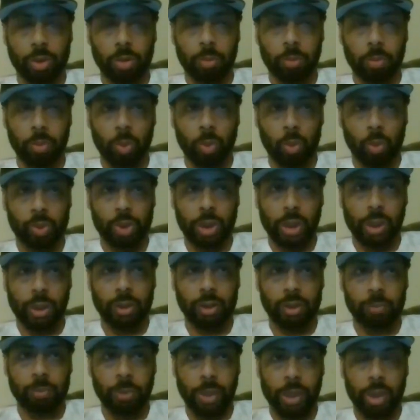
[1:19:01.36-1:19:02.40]
of the moves that
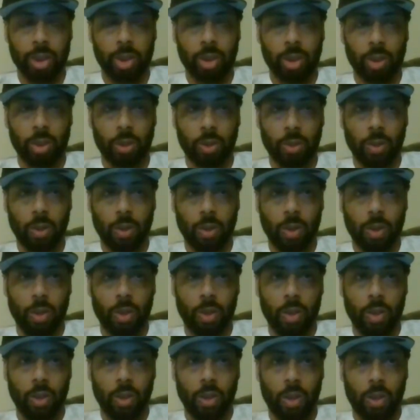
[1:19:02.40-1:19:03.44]
he's making,
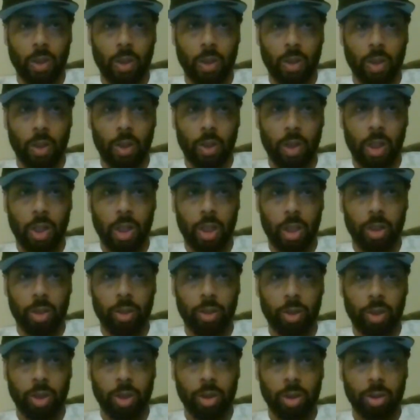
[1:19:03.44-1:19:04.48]

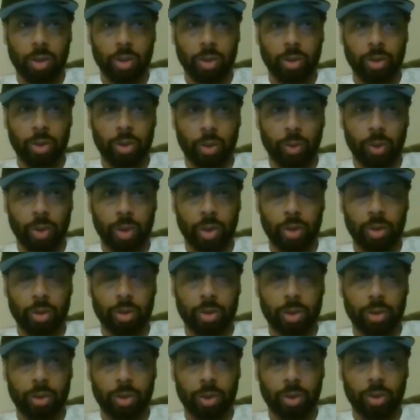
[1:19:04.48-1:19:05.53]
and
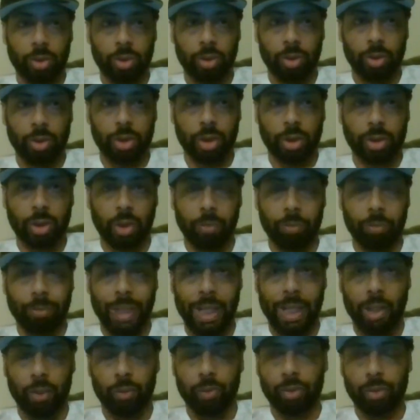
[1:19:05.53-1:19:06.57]
he's just
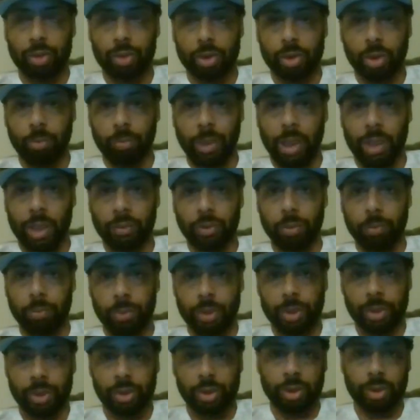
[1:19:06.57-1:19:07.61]
about the
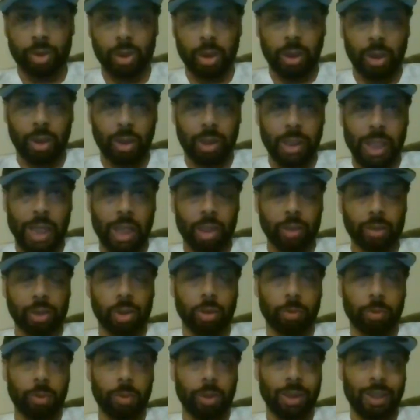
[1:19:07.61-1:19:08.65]
business, and he allows
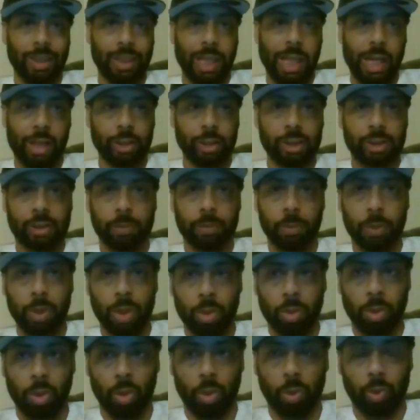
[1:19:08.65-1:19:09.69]

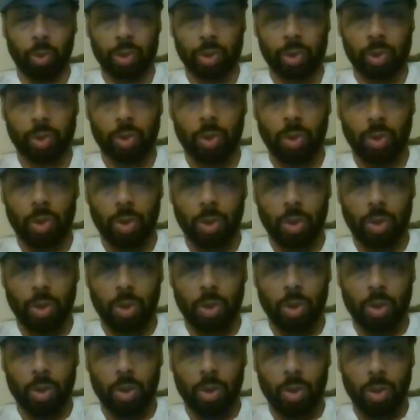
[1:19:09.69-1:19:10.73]
Spiros,
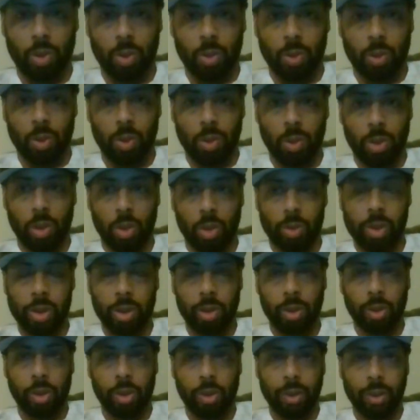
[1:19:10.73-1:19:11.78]
he
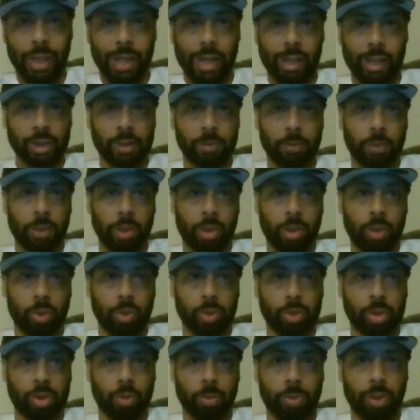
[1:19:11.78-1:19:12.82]
allows
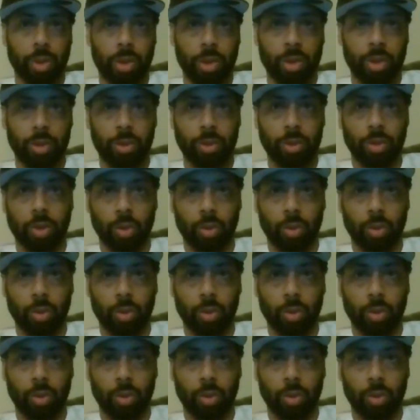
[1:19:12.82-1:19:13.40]
Spiros to be,